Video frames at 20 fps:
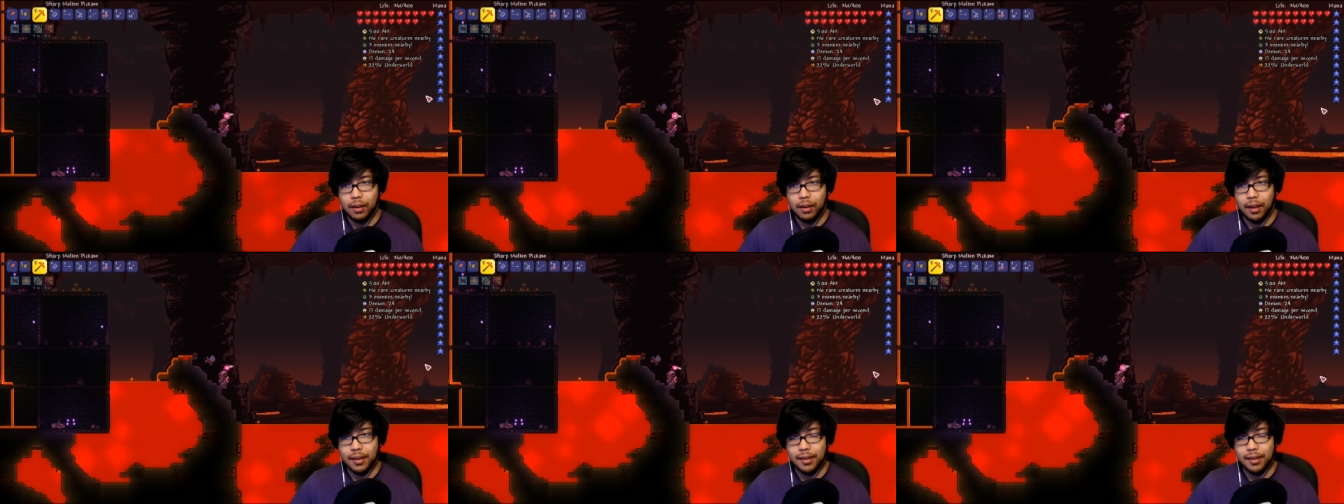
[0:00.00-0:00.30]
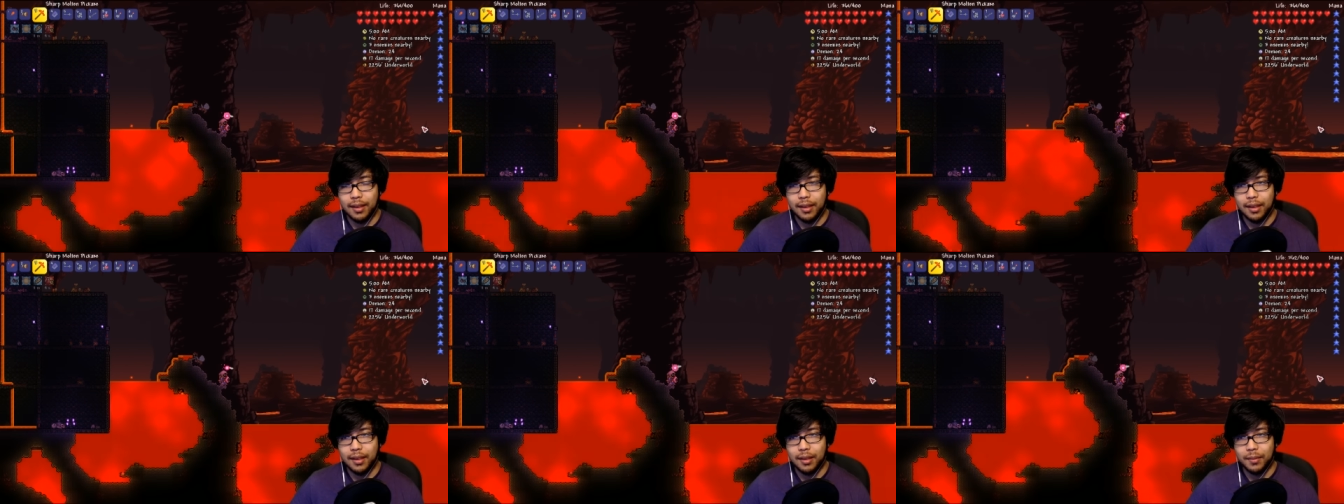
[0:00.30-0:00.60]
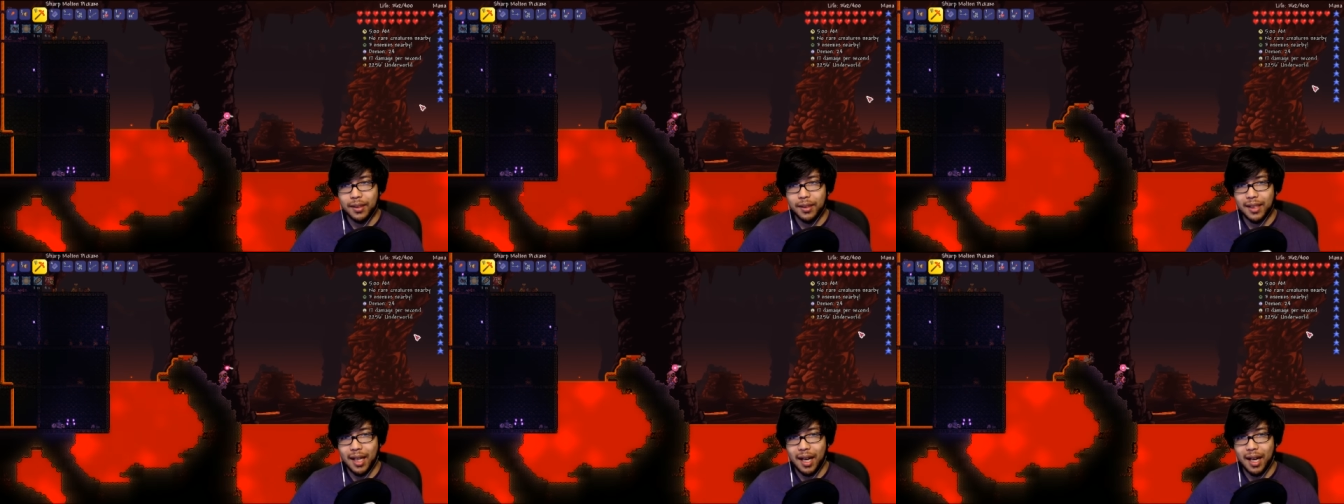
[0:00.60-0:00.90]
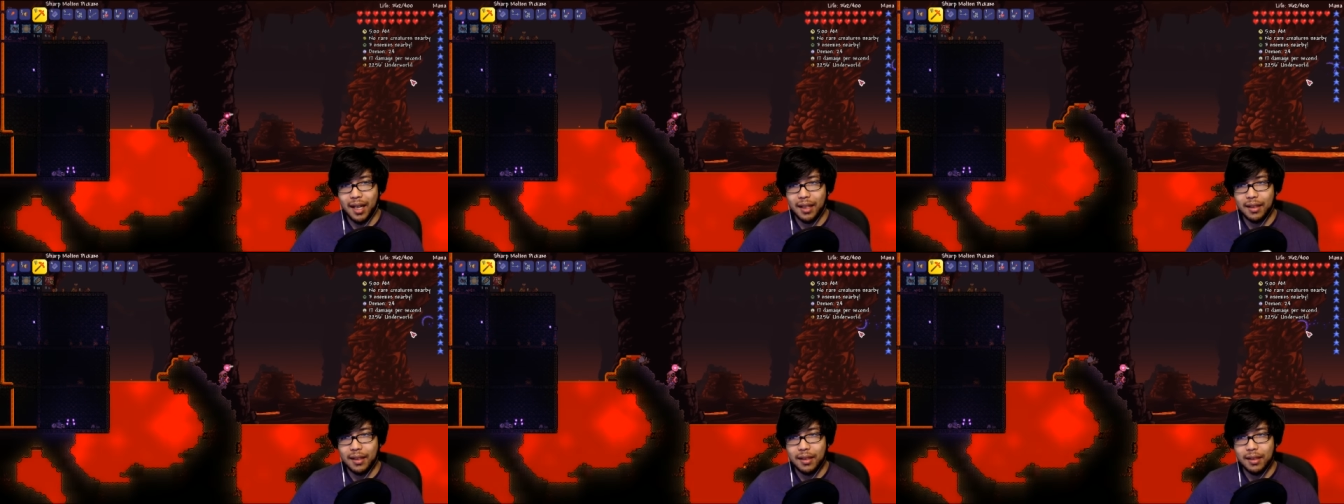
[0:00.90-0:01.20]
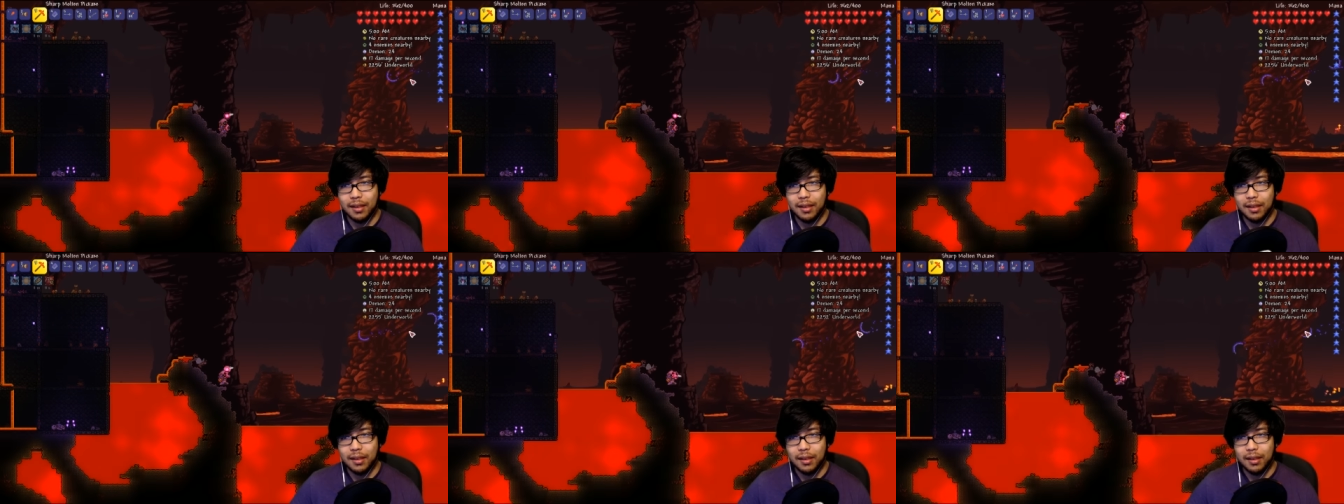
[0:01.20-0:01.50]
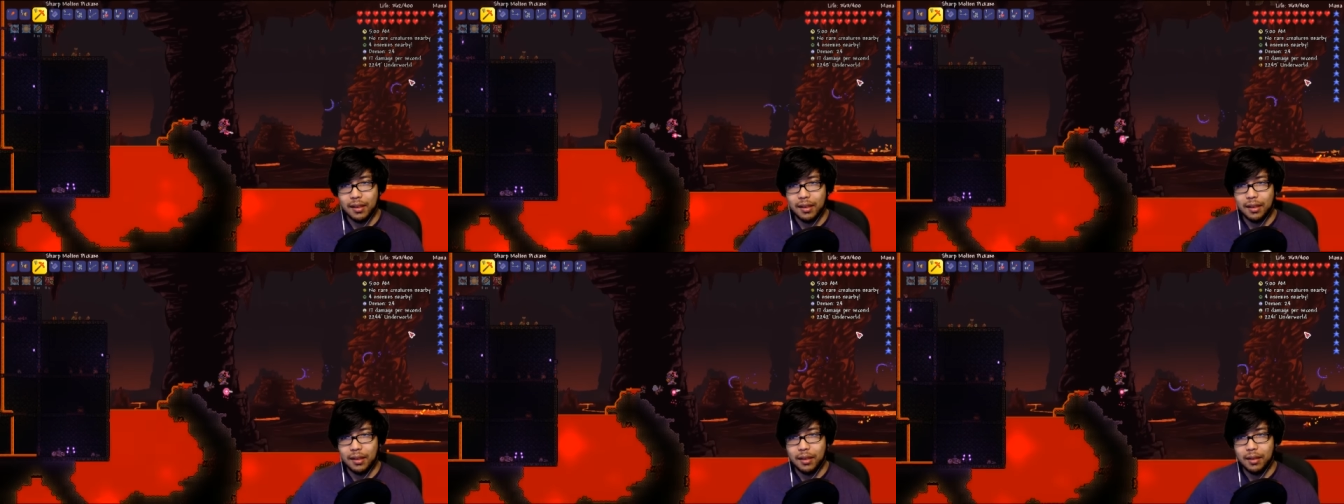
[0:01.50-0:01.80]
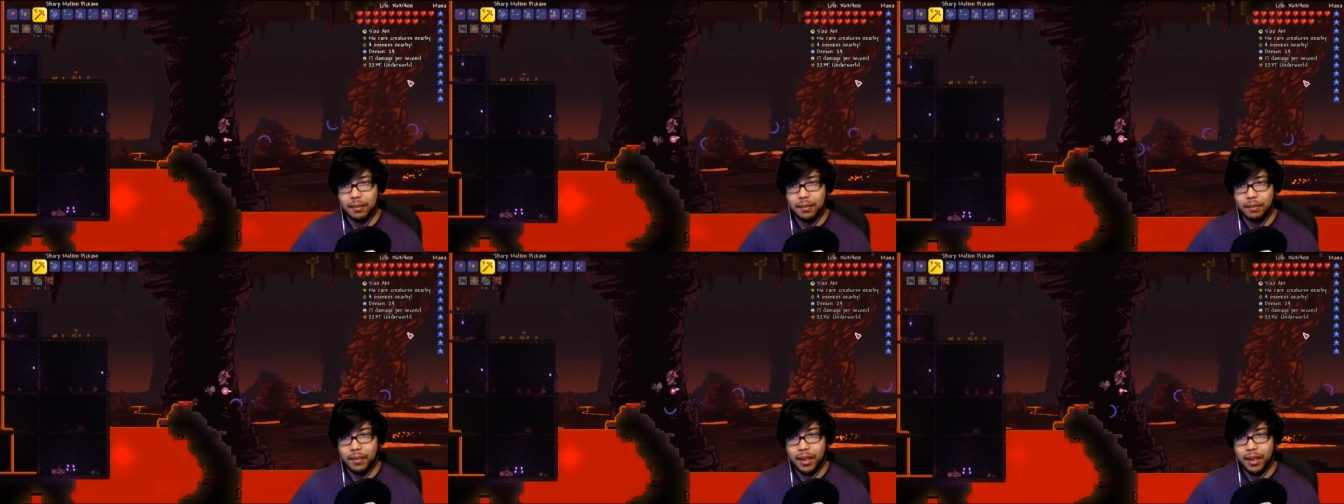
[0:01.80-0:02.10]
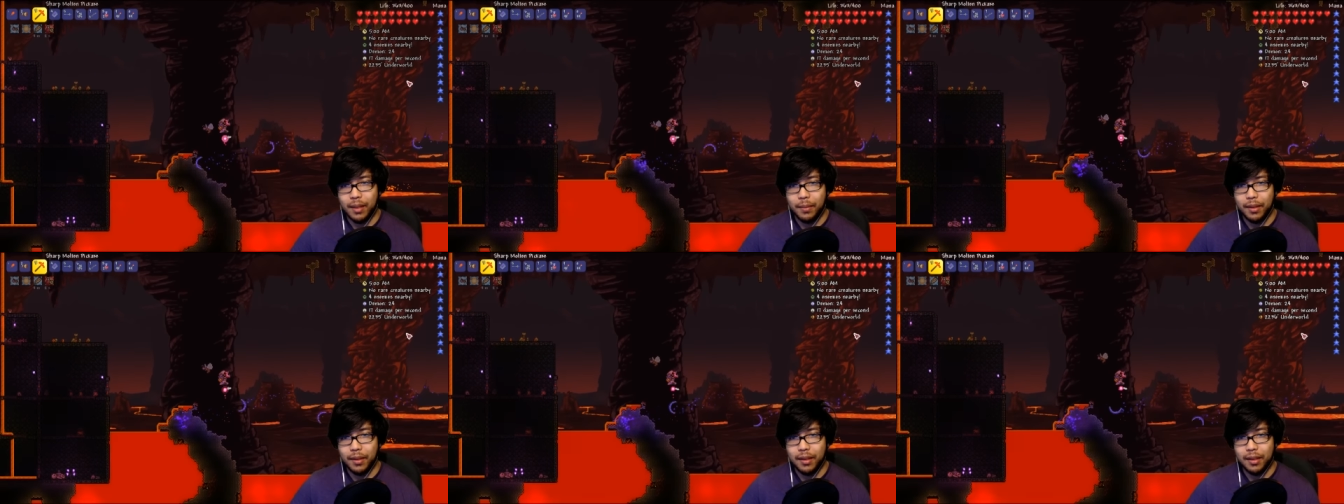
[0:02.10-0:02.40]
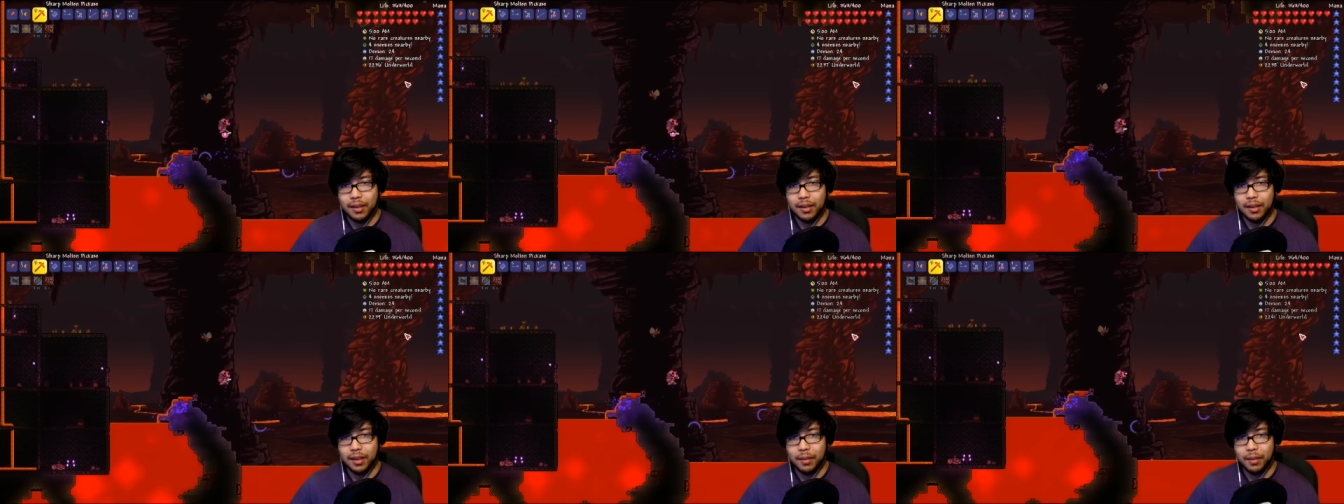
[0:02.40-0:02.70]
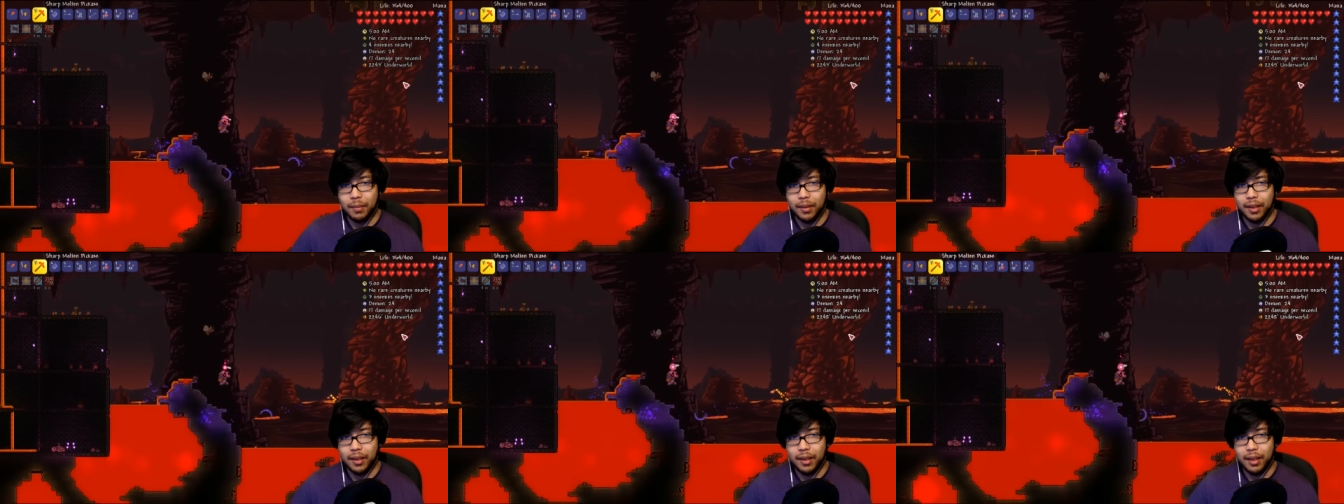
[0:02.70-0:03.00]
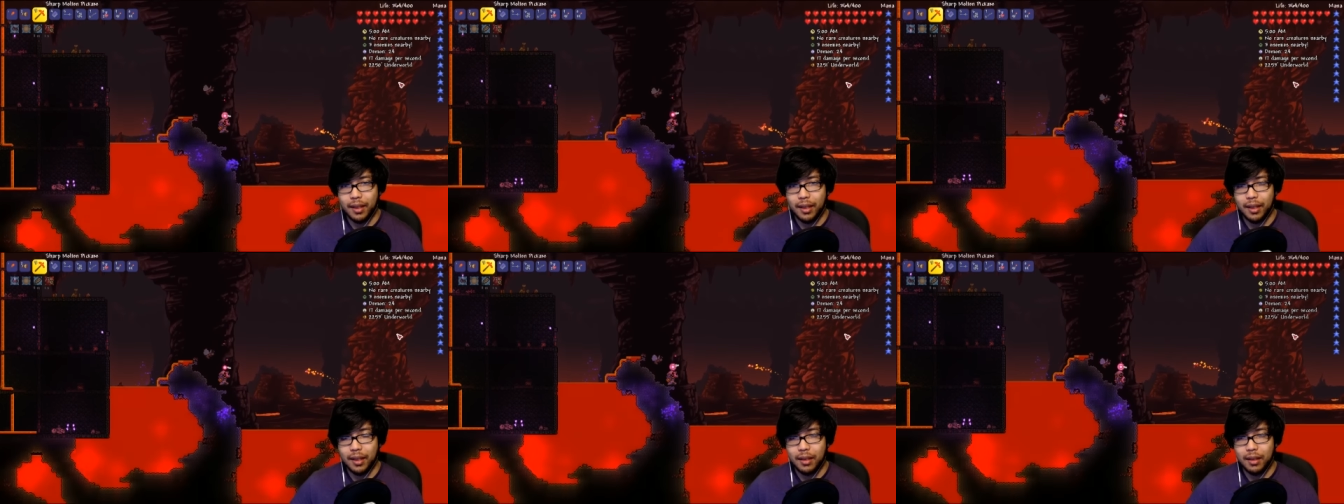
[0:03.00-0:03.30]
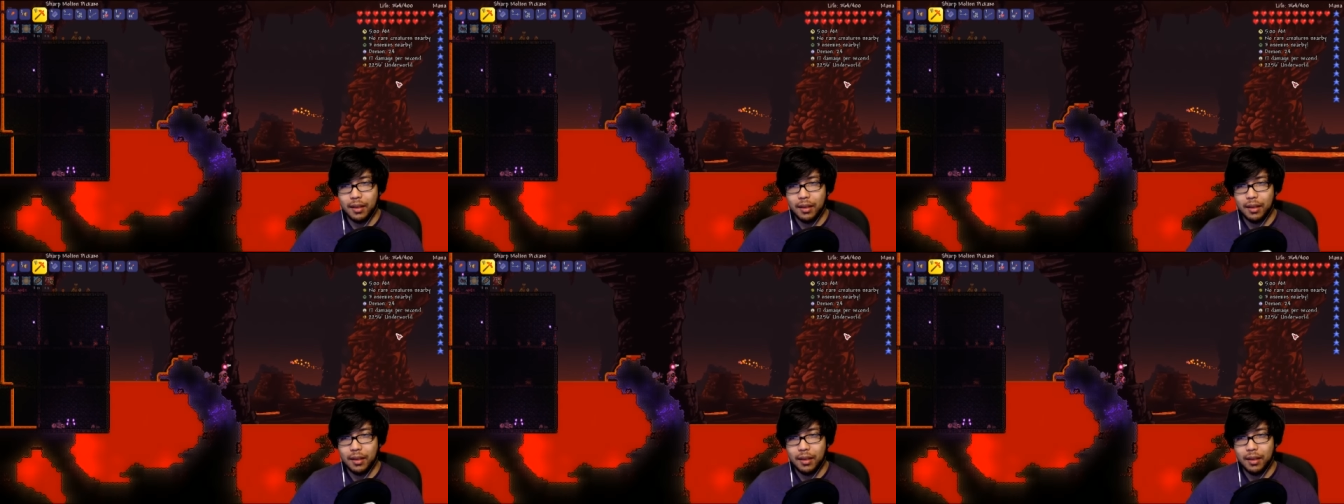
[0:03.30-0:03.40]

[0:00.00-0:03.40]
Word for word: I see some sides. Maybe this could be it.